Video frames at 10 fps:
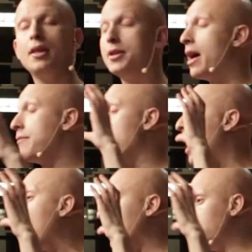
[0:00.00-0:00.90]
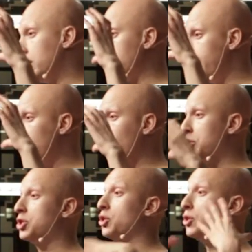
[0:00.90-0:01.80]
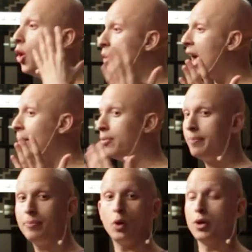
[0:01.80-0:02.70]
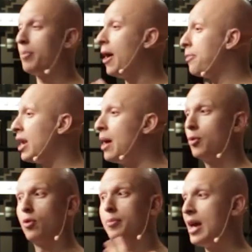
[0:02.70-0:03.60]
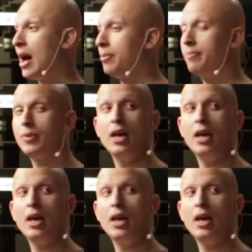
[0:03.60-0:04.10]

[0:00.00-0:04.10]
Then you have your backend, which is your Node app, or your Python app, or Ruby app.